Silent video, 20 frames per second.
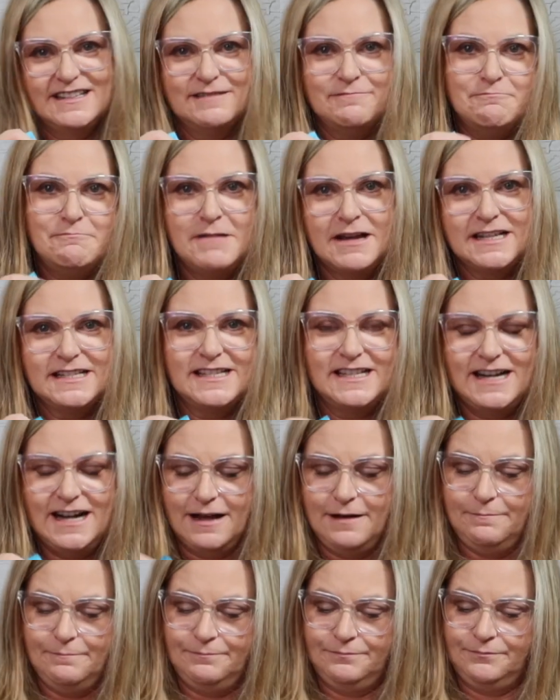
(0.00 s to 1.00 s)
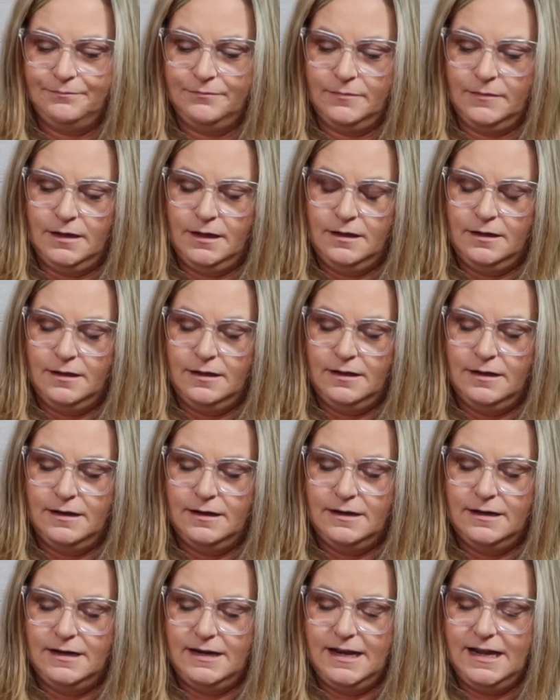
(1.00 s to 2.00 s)
Mix it up.
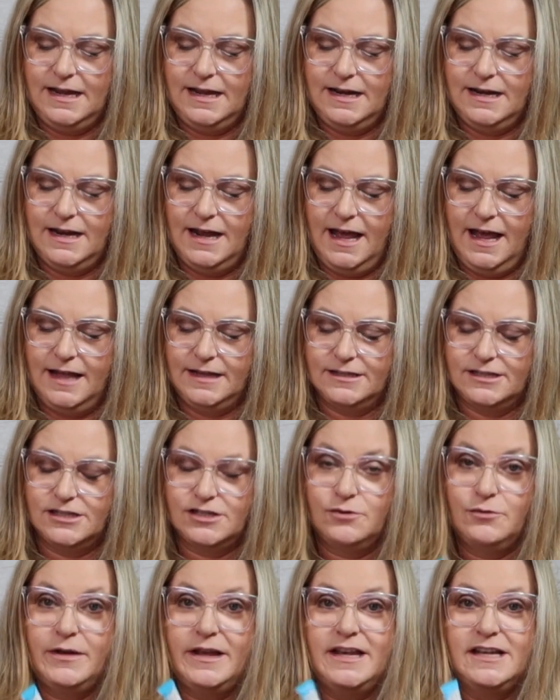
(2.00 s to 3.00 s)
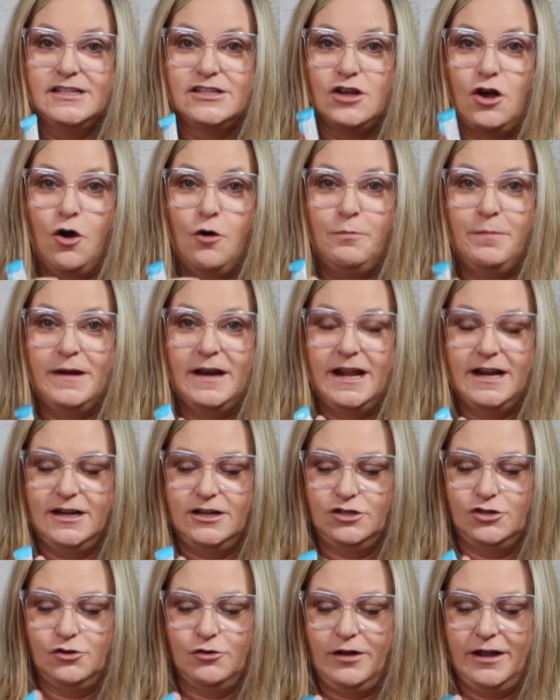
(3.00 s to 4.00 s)
Knead and squeeze, open and
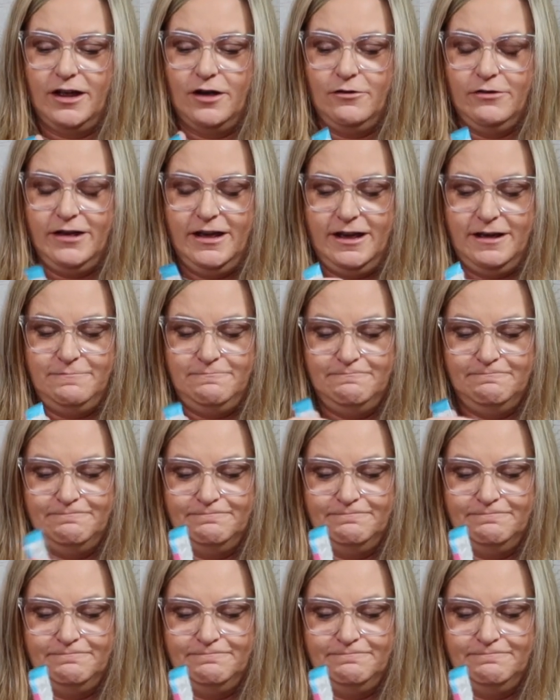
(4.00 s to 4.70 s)
enjoy. Okay.